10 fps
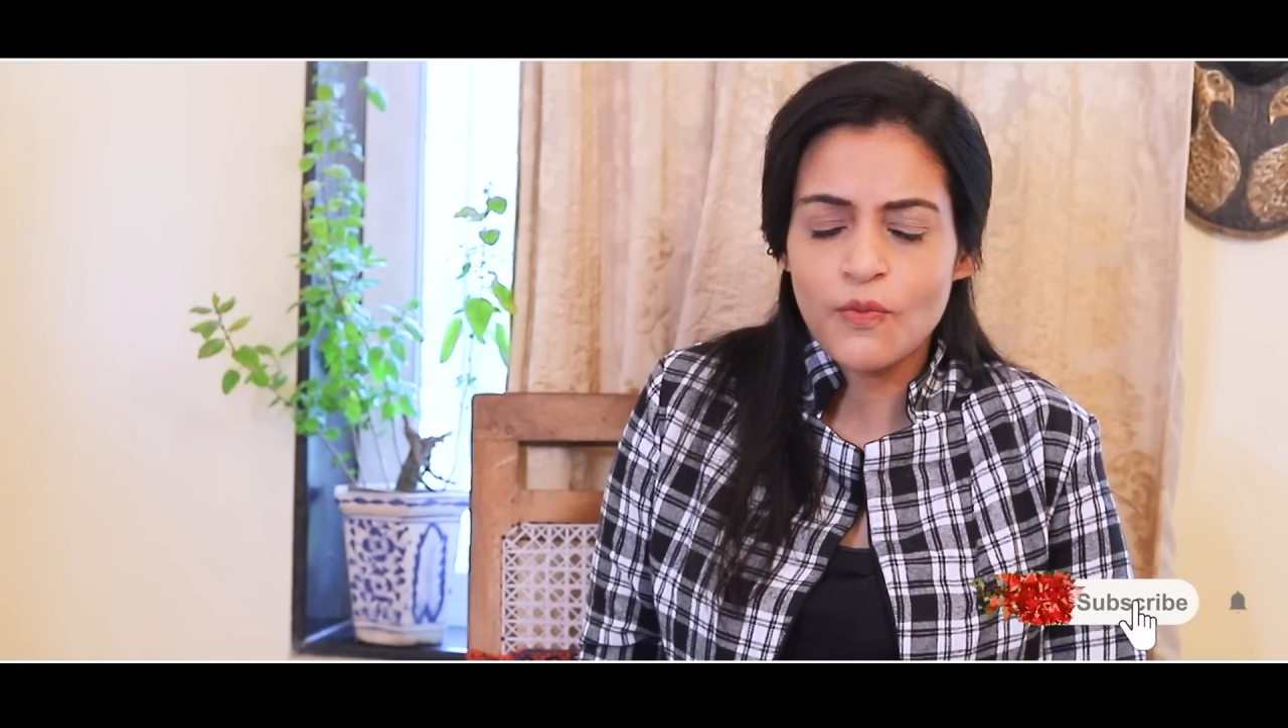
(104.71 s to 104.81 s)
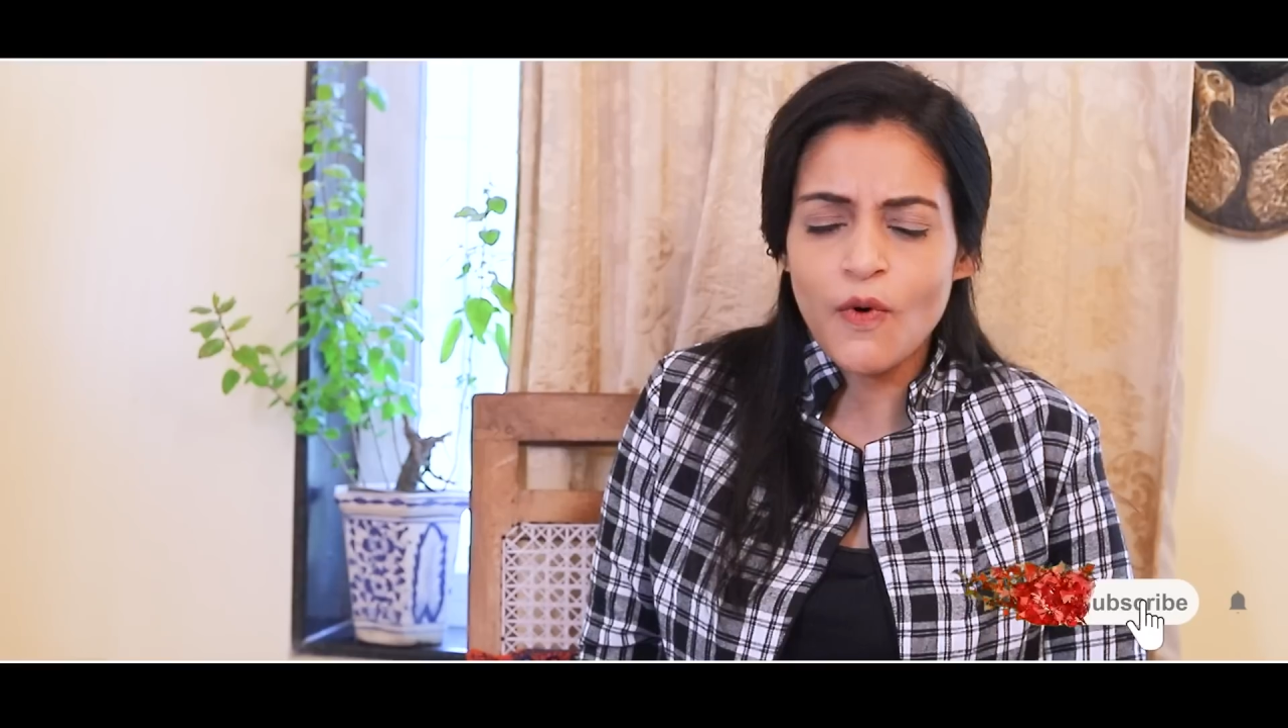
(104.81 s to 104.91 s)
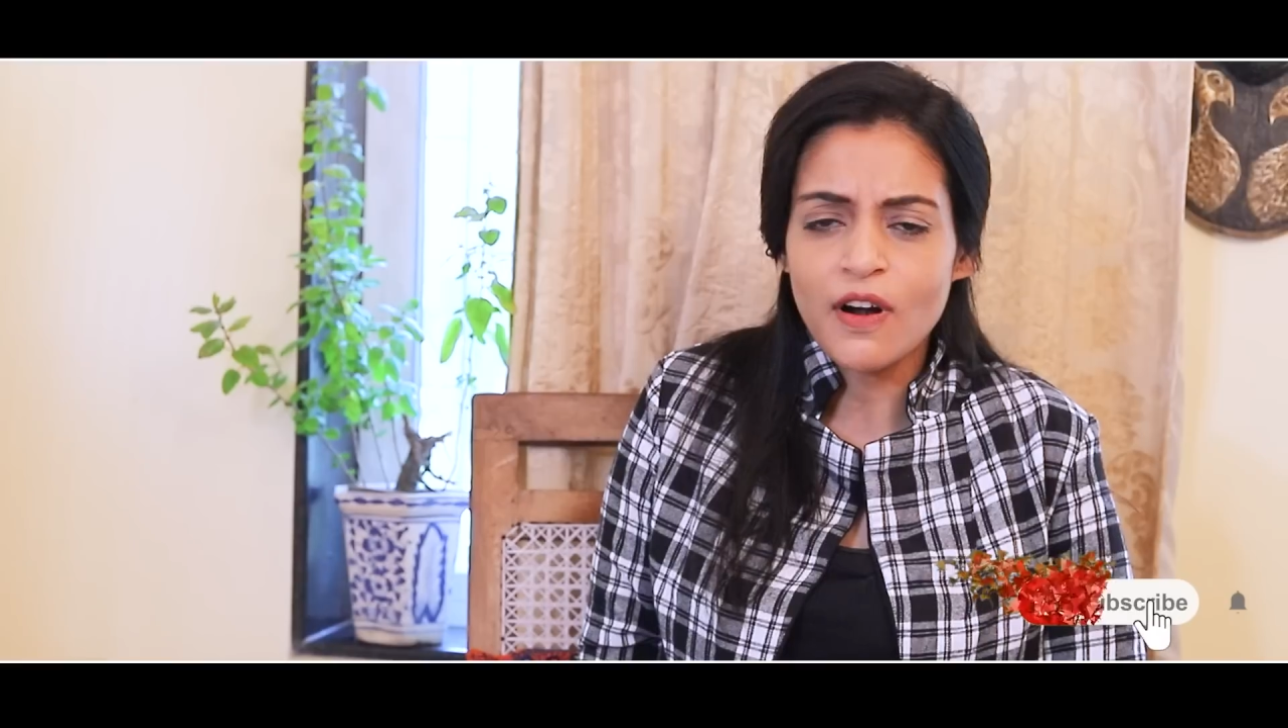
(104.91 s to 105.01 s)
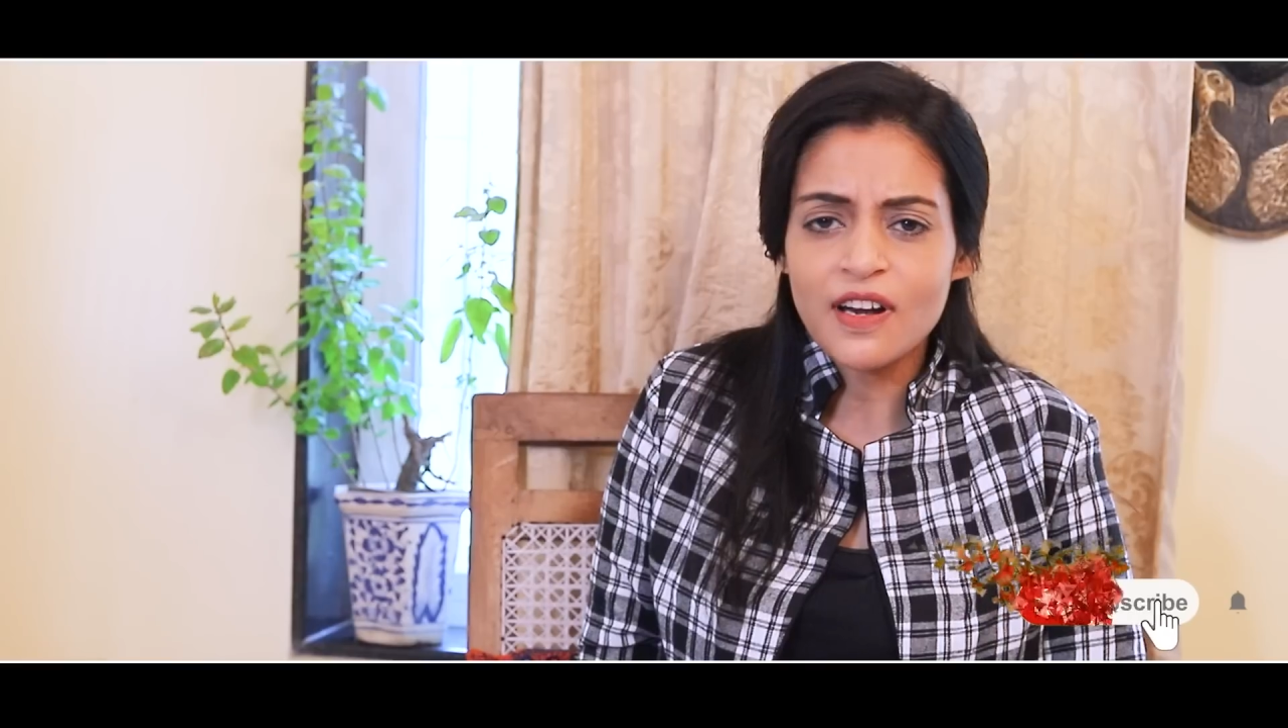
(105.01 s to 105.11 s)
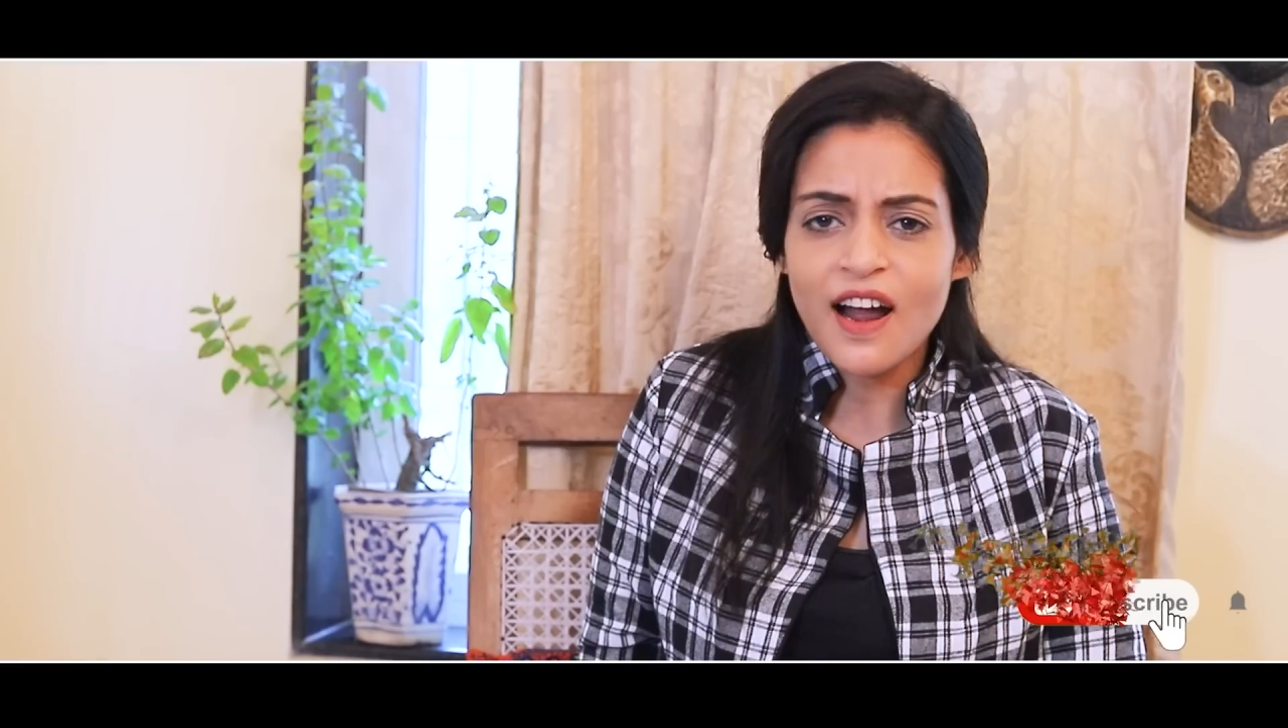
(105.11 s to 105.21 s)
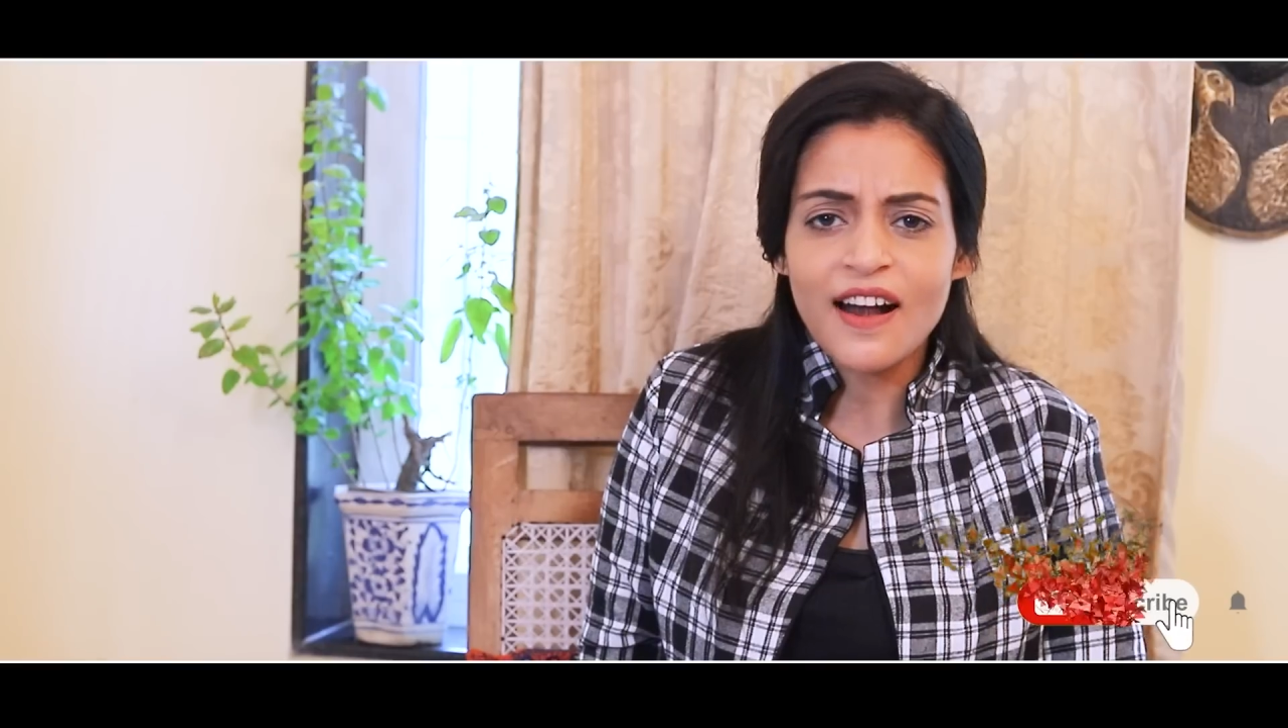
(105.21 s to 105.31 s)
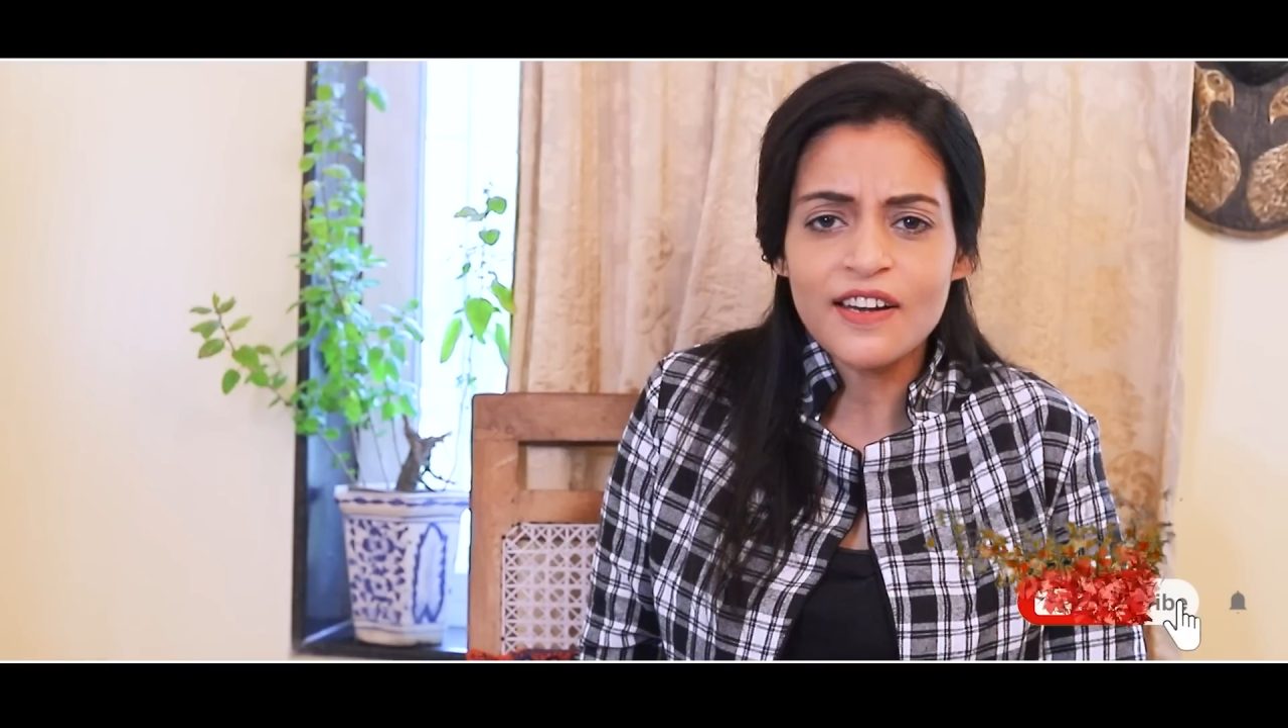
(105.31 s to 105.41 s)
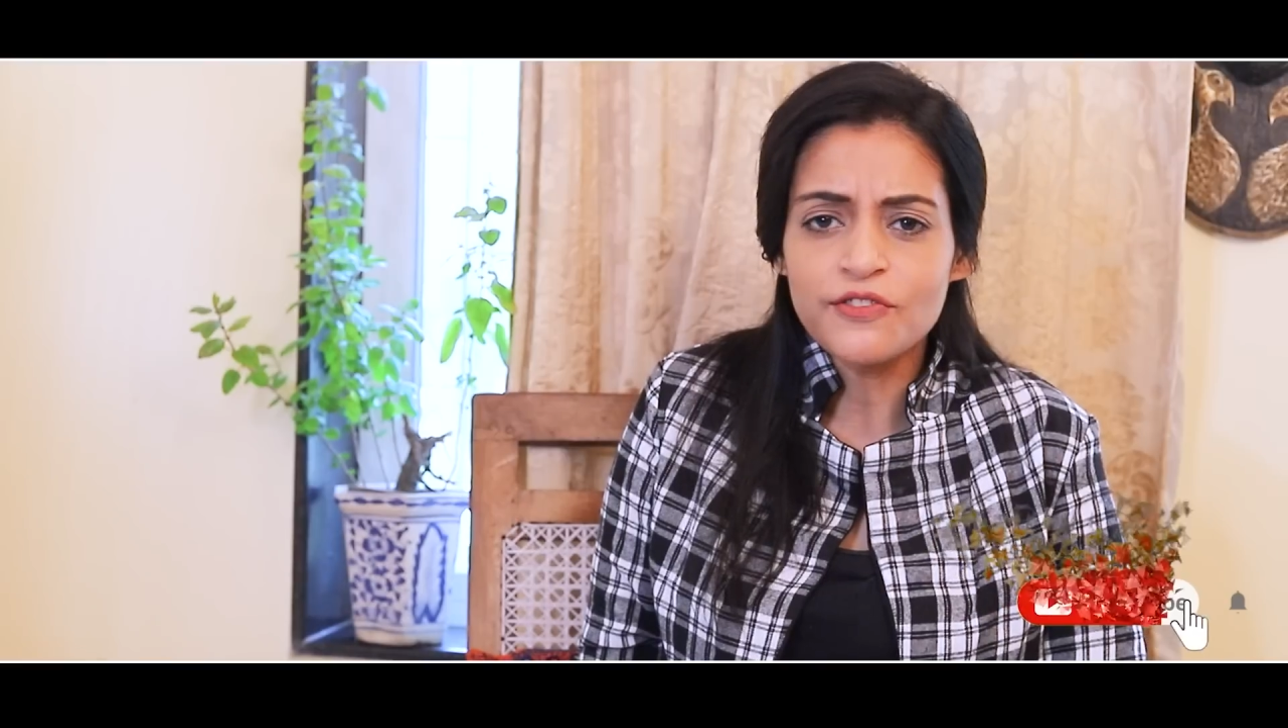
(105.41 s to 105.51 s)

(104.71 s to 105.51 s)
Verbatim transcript: What are